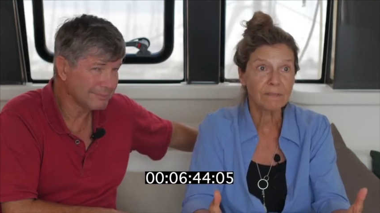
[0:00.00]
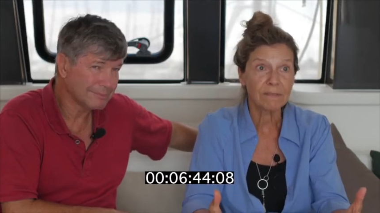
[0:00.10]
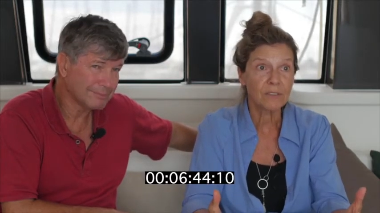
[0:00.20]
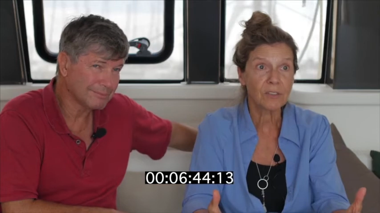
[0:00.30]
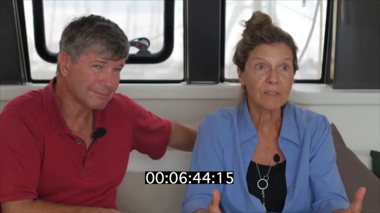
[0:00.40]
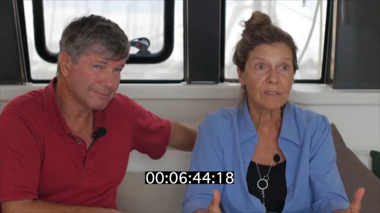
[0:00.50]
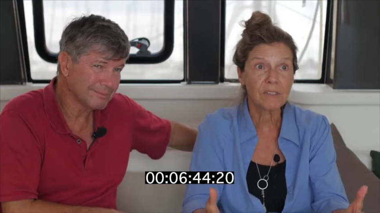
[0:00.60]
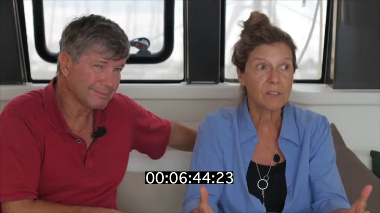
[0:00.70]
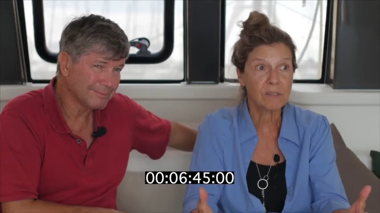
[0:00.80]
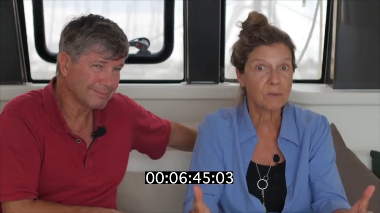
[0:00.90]
Speaker 1: She's
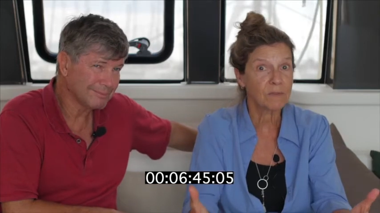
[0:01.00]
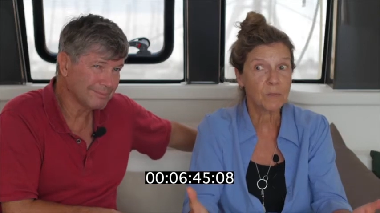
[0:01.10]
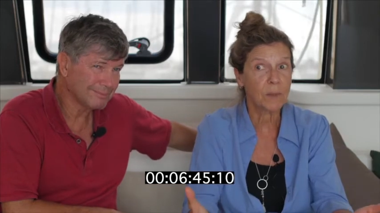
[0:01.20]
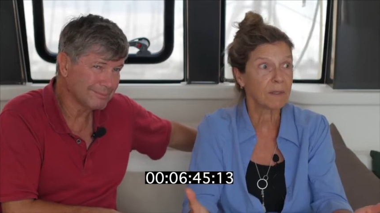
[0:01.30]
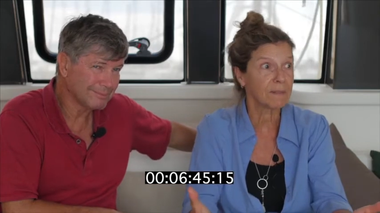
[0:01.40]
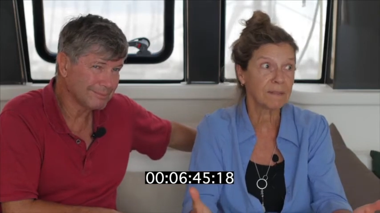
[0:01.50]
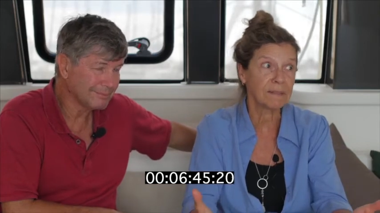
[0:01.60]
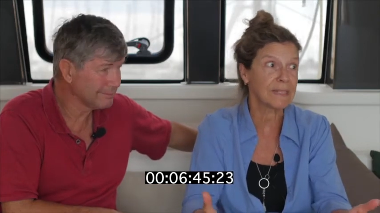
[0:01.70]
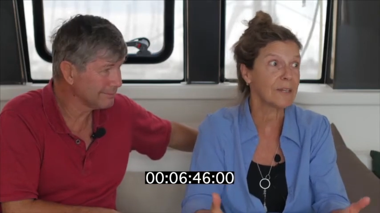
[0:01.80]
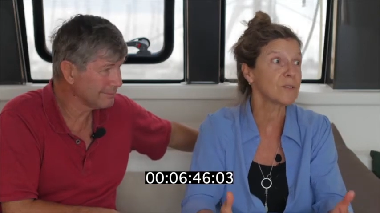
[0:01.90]
just, we've spent
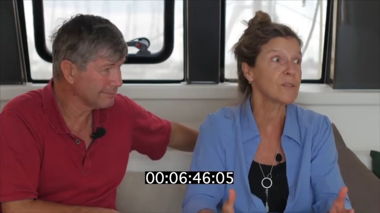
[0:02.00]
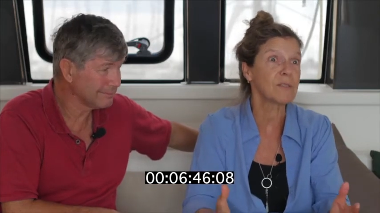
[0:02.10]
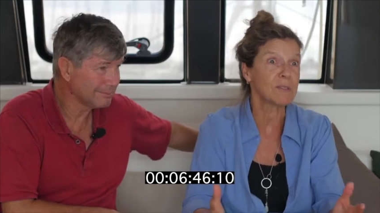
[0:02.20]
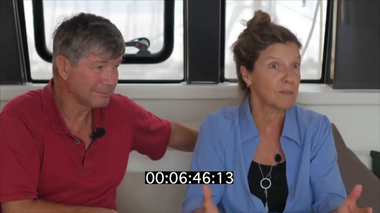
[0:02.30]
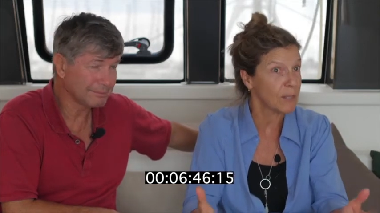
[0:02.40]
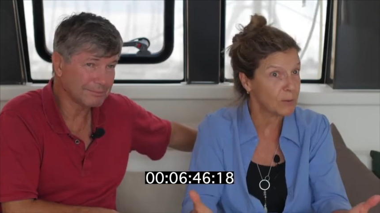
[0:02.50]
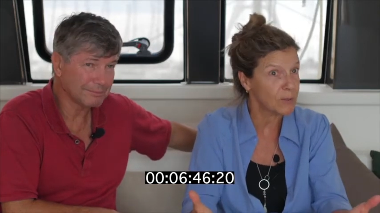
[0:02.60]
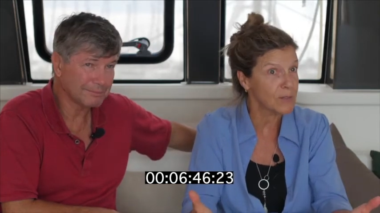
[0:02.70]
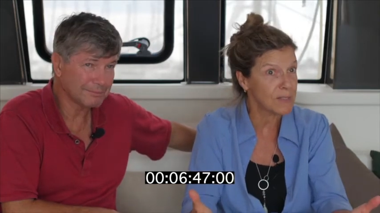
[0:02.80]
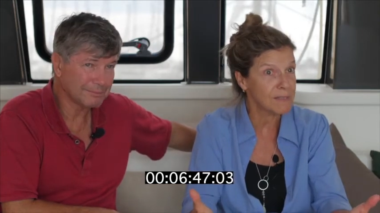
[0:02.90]
thousands of
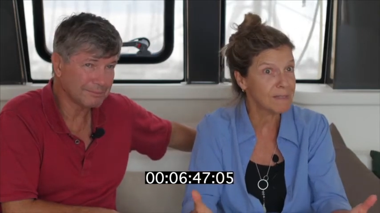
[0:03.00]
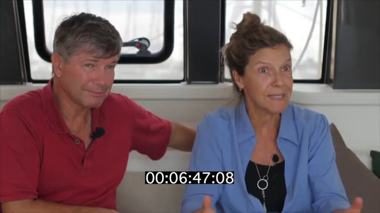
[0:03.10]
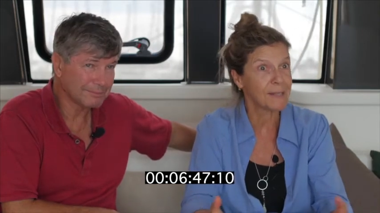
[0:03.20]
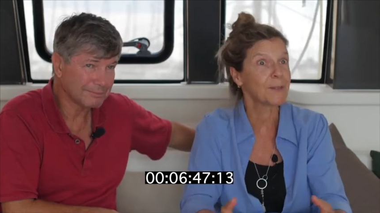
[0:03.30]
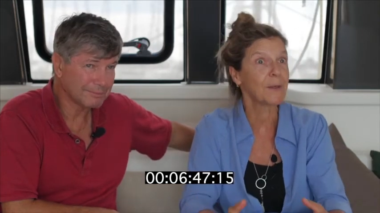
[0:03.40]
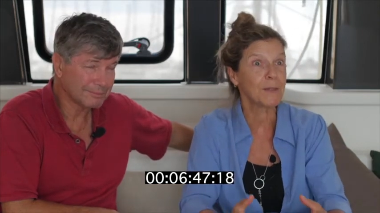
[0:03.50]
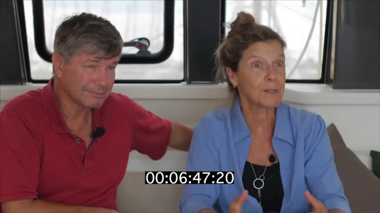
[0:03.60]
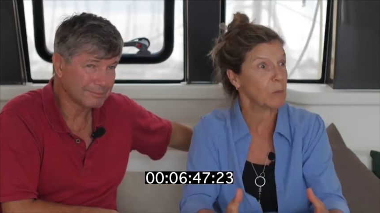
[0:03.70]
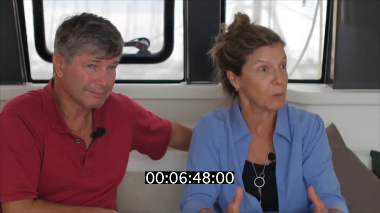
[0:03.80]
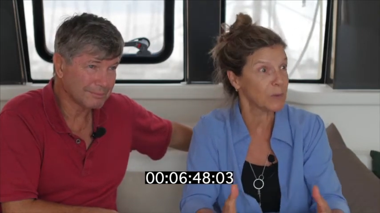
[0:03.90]
hours sailing these
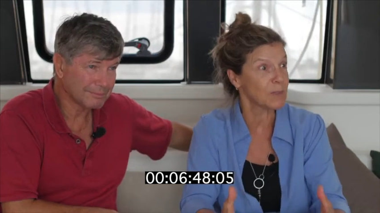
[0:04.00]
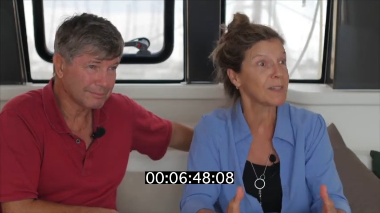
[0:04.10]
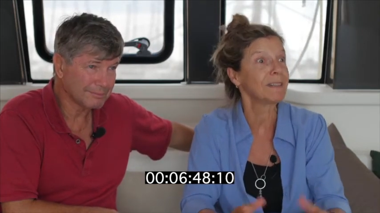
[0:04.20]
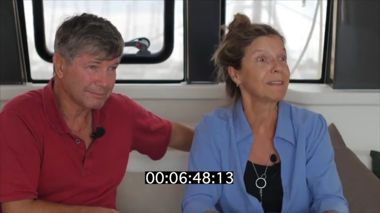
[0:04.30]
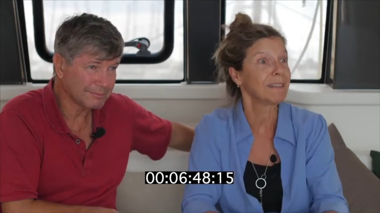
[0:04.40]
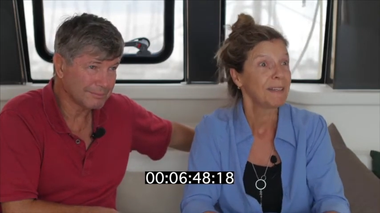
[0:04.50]
boats and